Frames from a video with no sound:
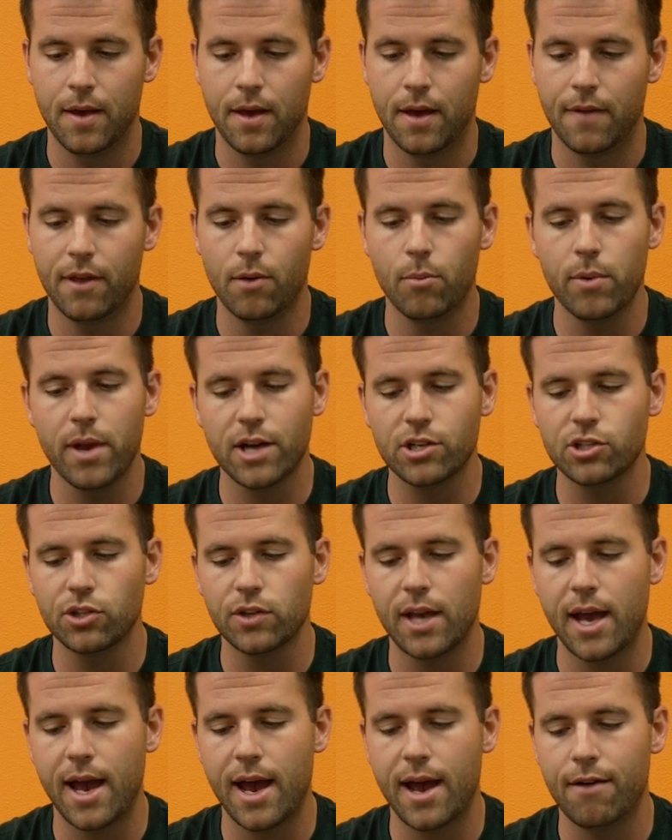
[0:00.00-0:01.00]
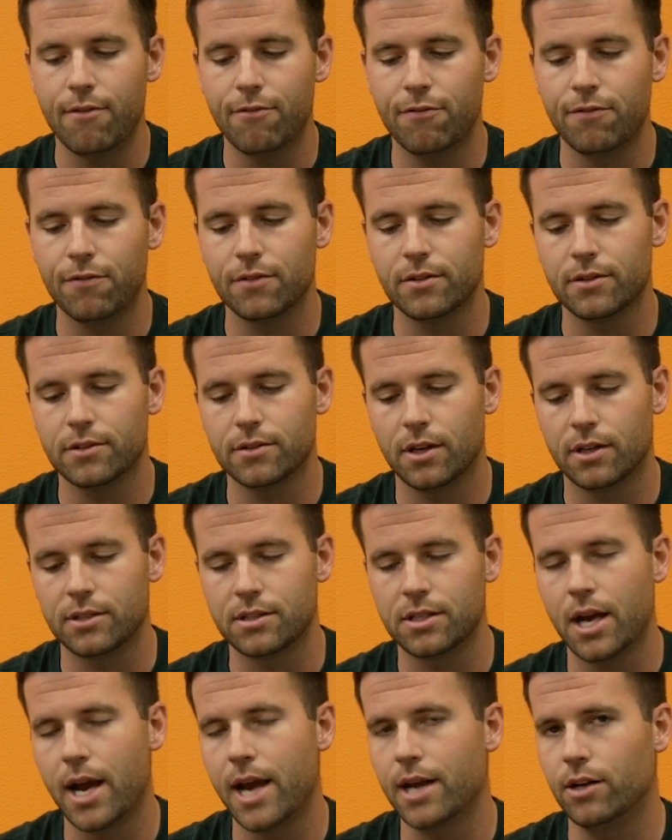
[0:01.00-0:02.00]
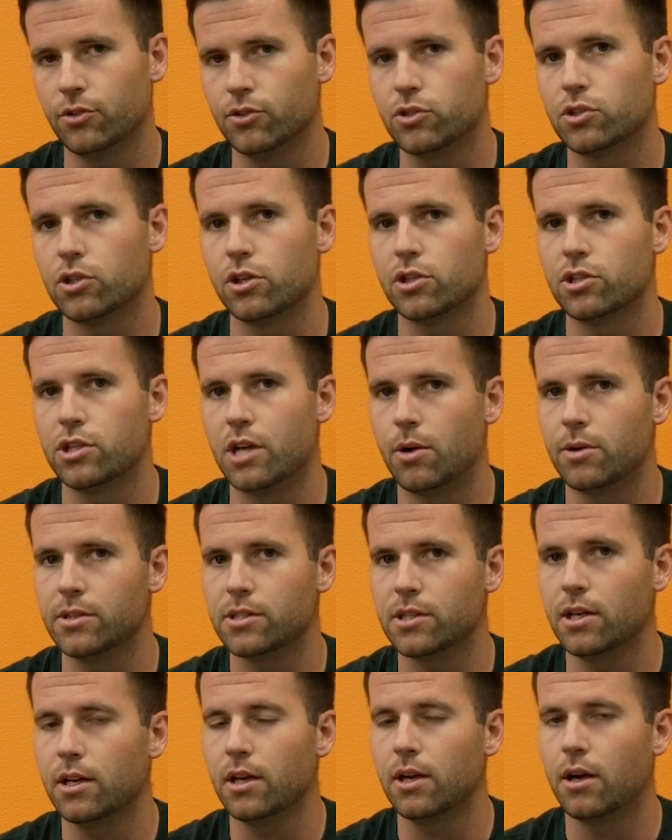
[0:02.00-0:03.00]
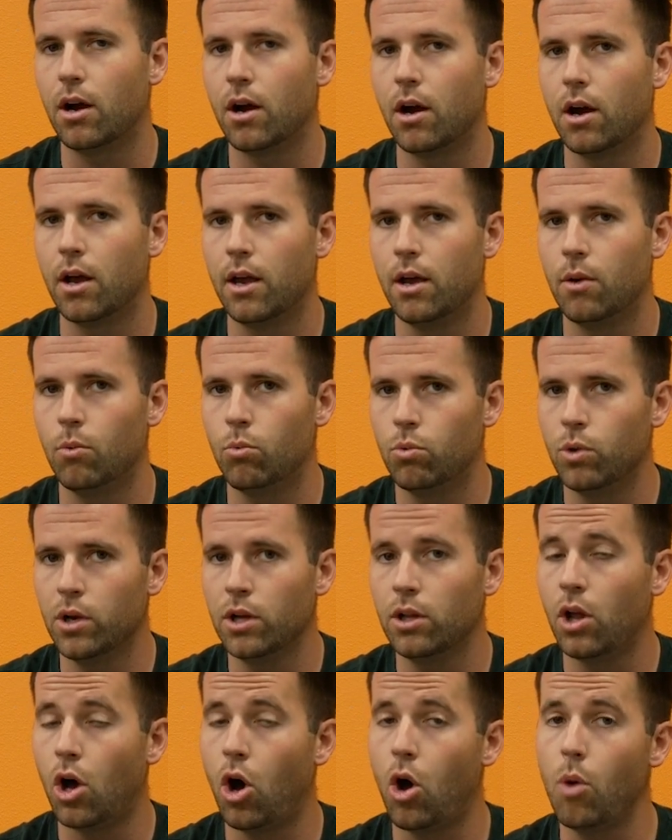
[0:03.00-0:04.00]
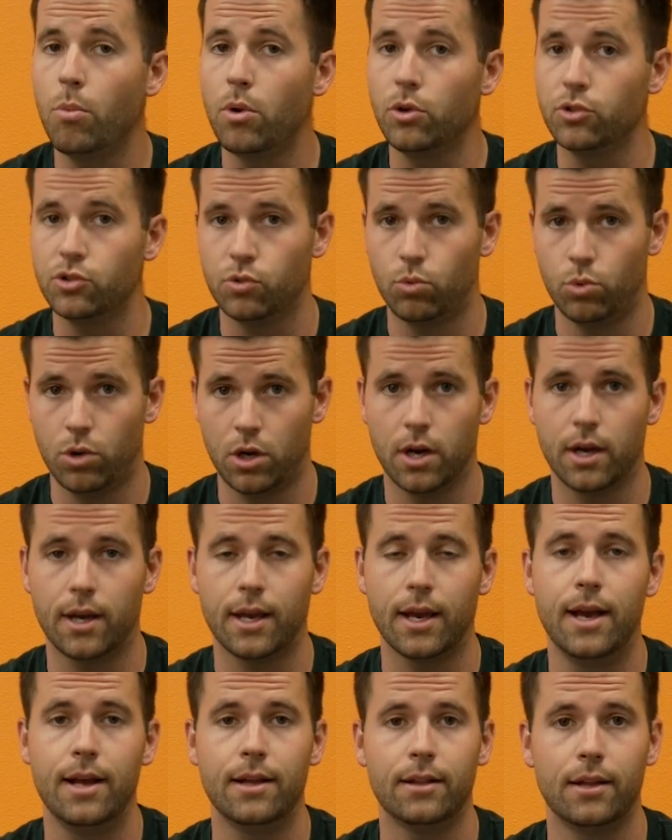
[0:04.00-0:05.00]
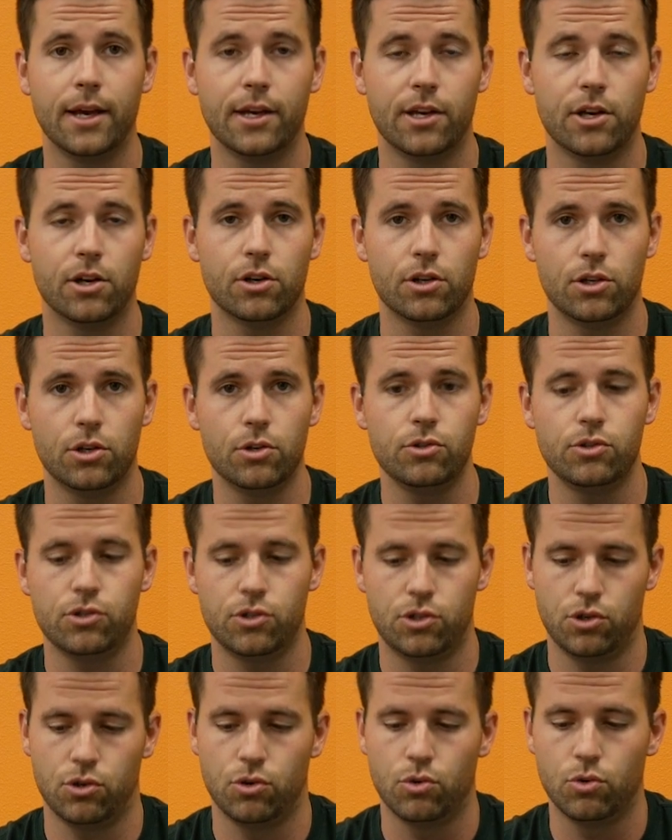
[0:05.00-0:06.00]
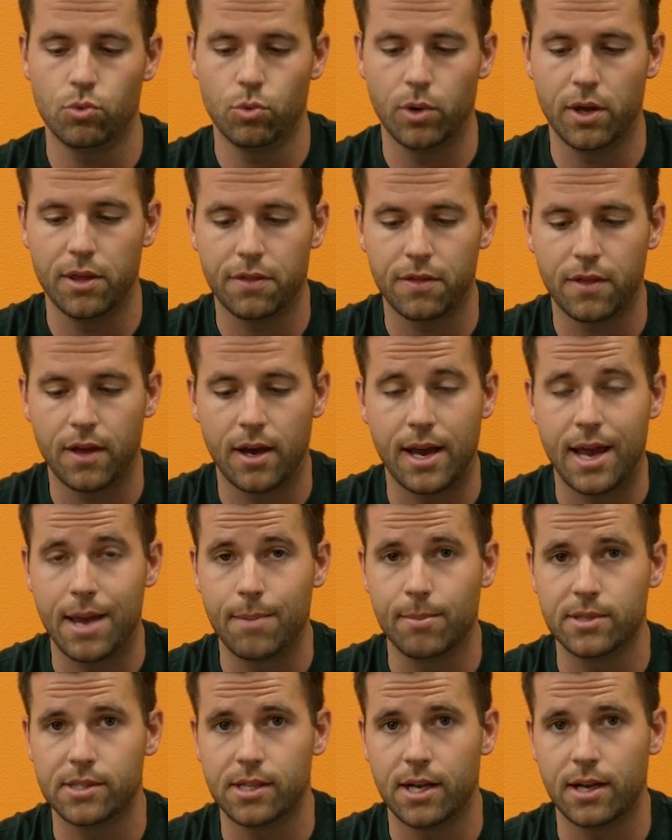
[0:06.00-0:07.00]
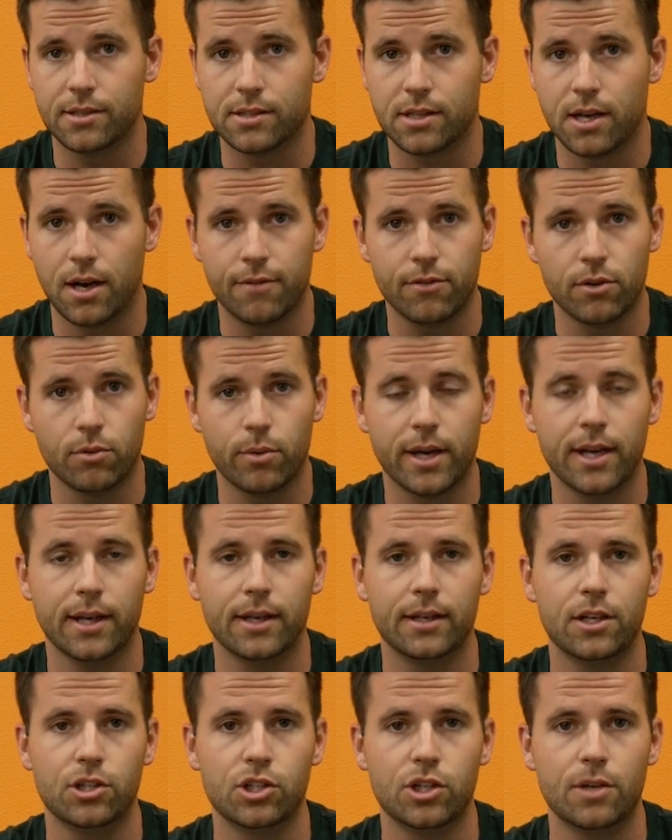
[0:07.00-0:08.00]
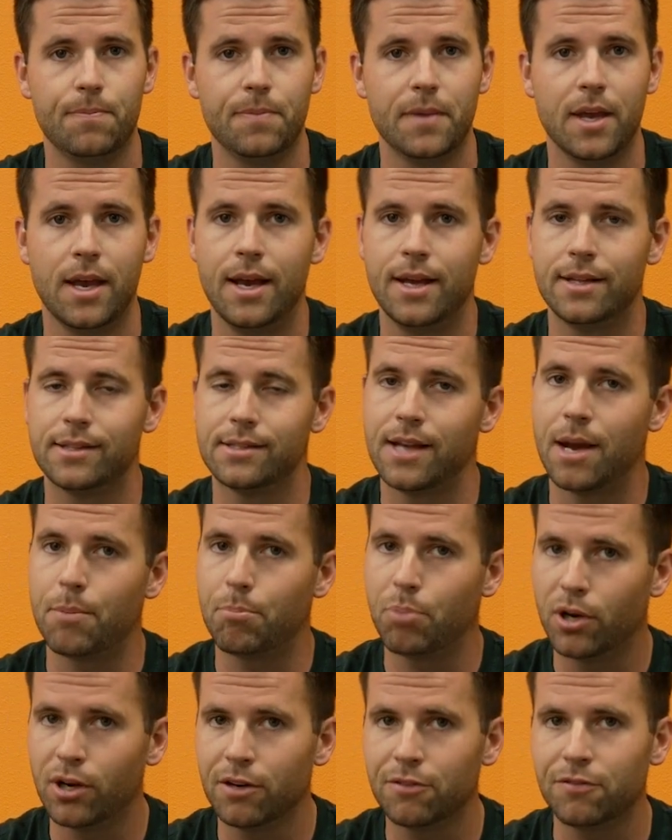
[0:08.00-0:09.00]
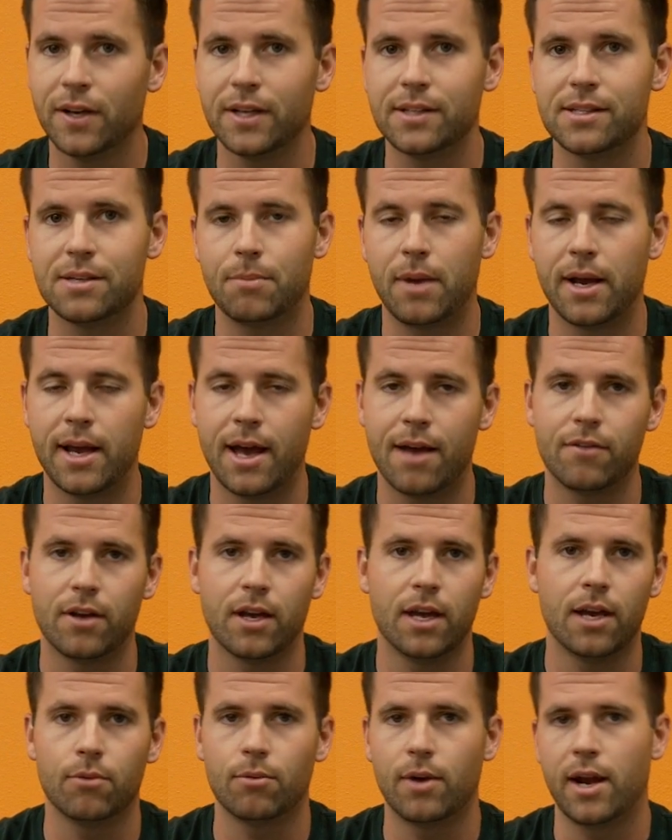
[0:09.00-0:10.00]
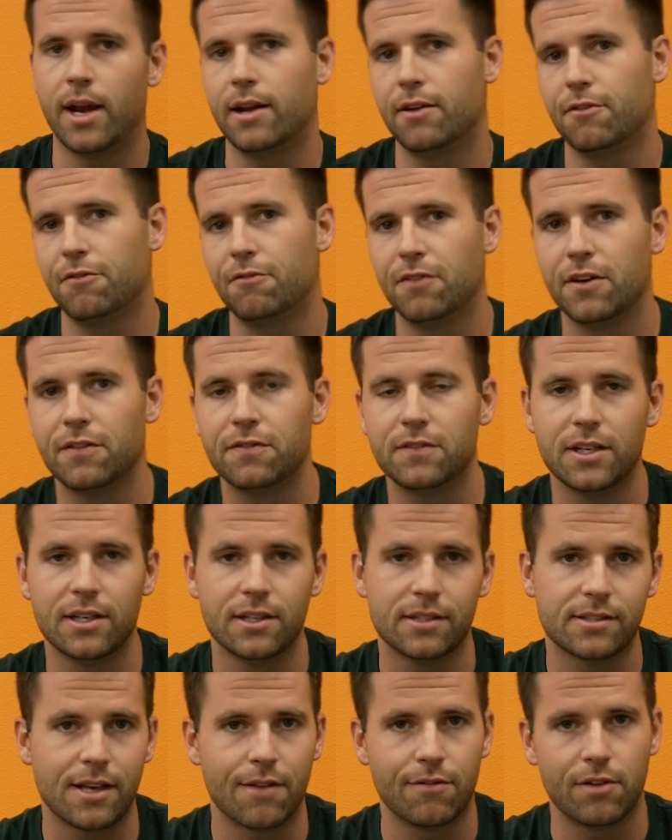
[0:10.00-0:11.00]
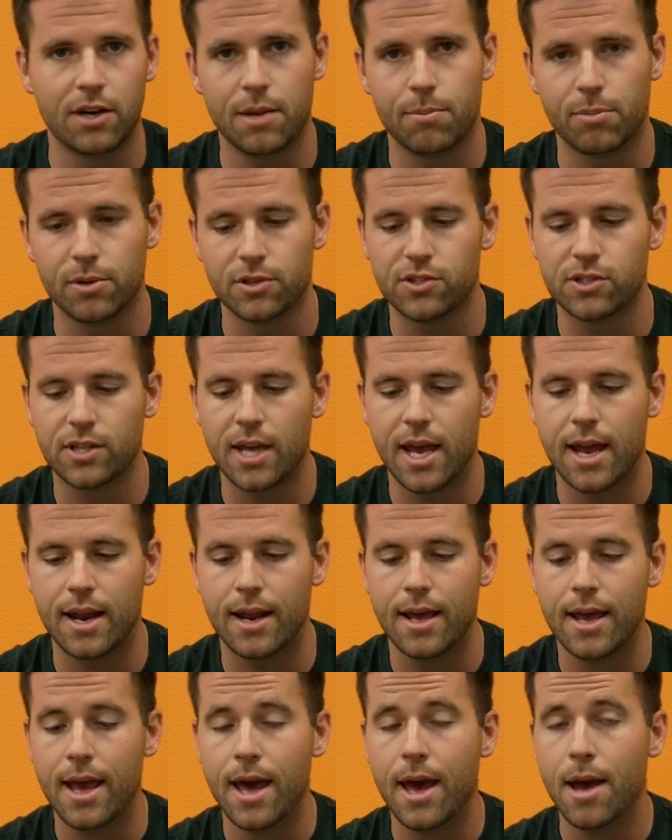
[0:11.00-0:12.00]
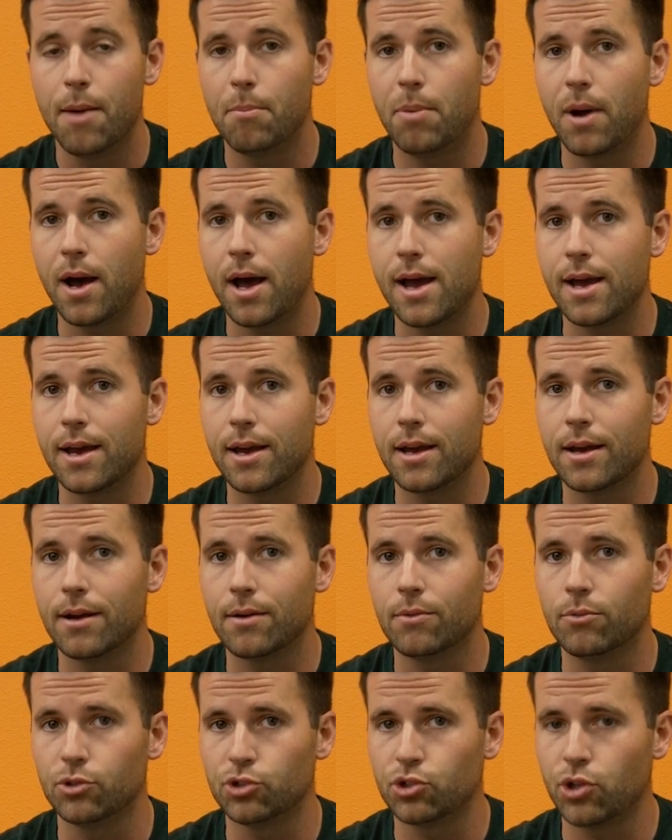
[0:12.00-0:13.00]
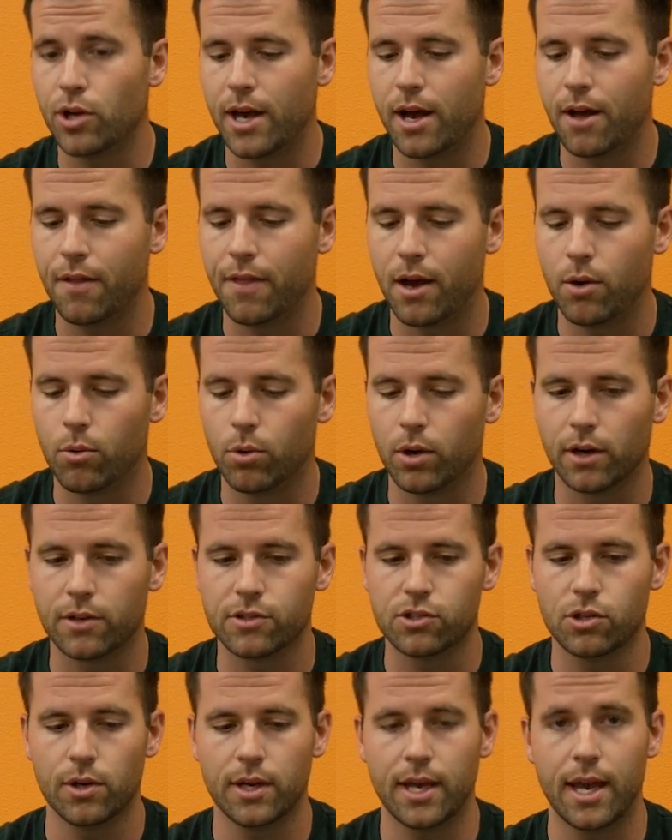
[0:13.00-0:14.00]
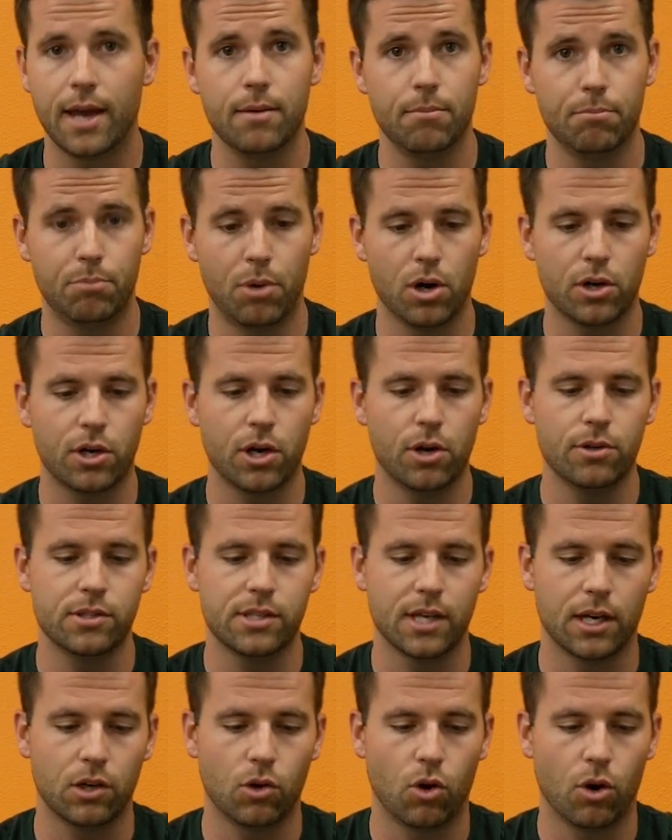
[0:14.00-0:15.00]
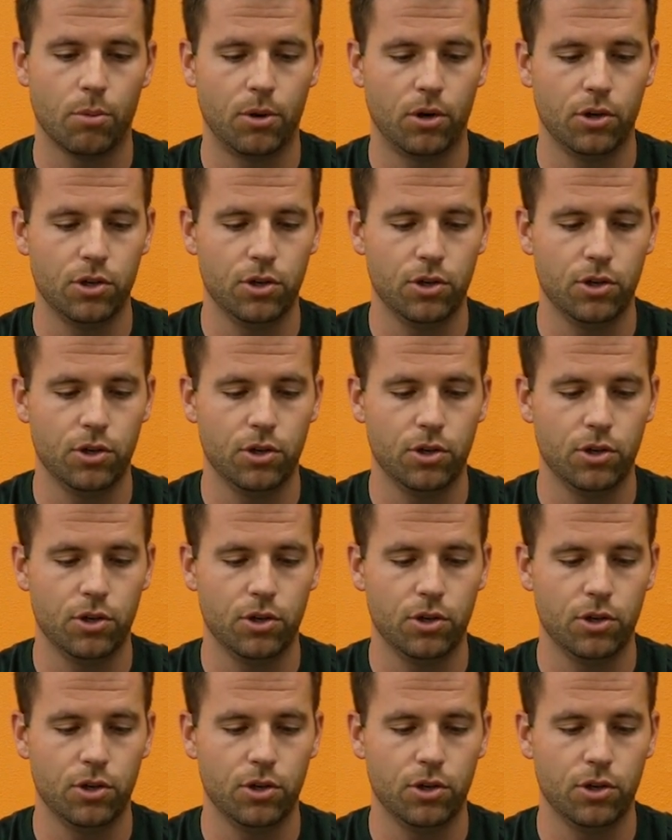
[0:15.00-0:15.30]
And then we actually have a title search. Now it will almost work like you're used to with Amazon's cover recognition. It's not perfect. It might have a hit rate of 50 to 70%, but we'll show you how that works. So again, barcodes like normal.